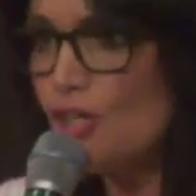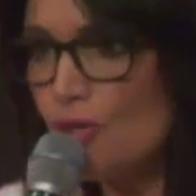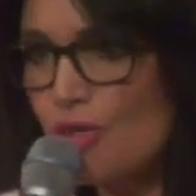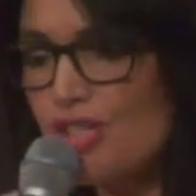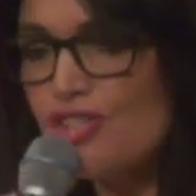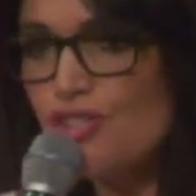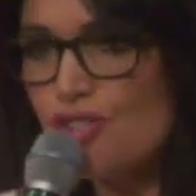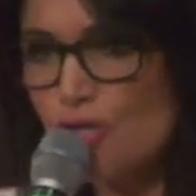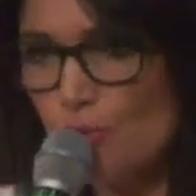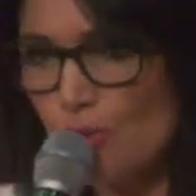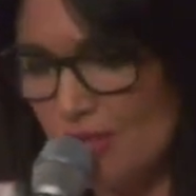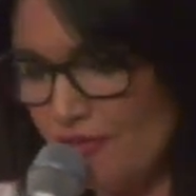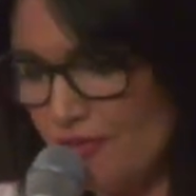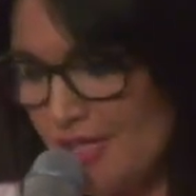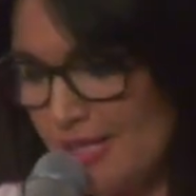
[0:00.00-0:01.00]
a steward
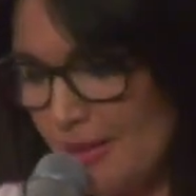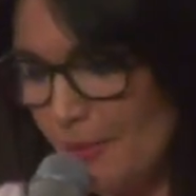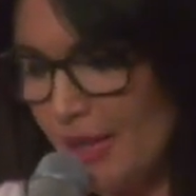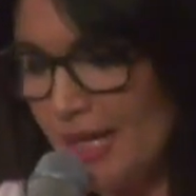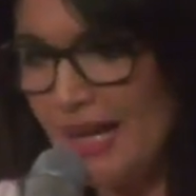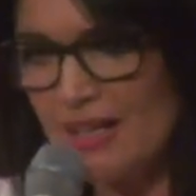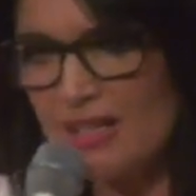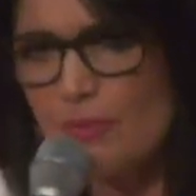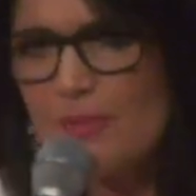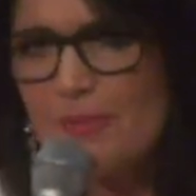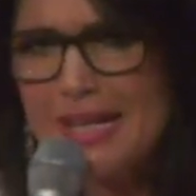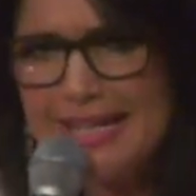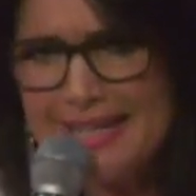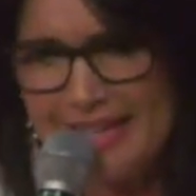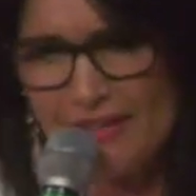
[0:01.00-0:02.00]
for someone else. We've
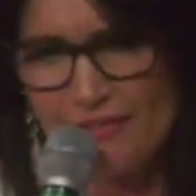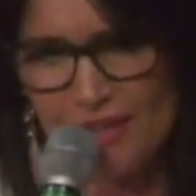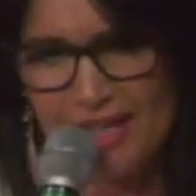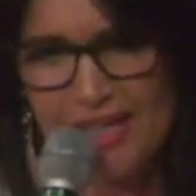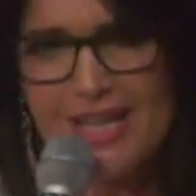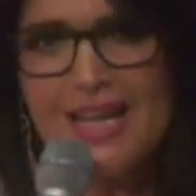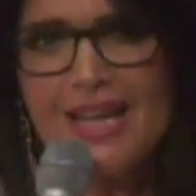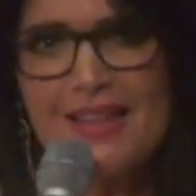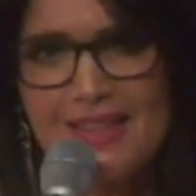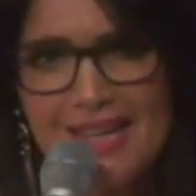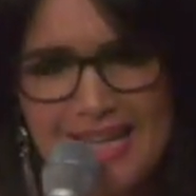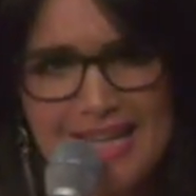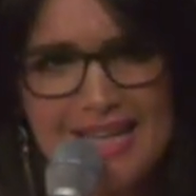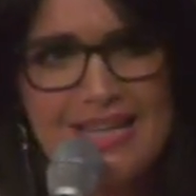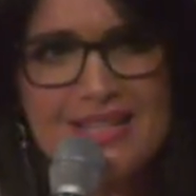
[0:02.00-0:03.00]
been given the
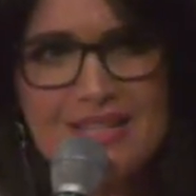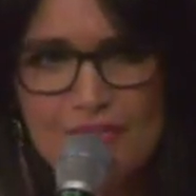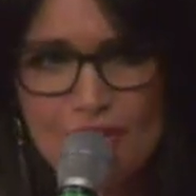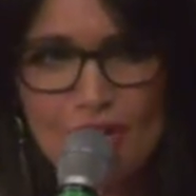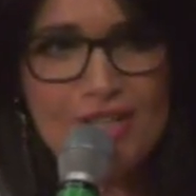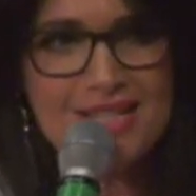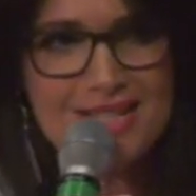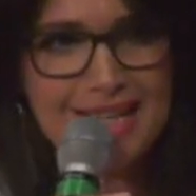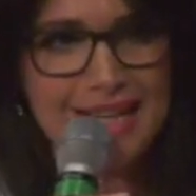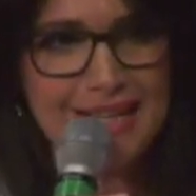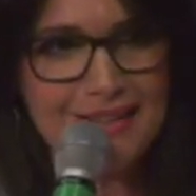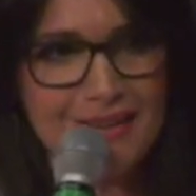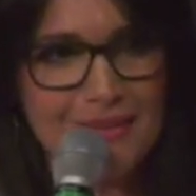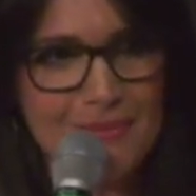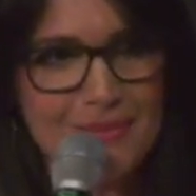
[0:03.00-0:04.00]
keys of God's kingdom,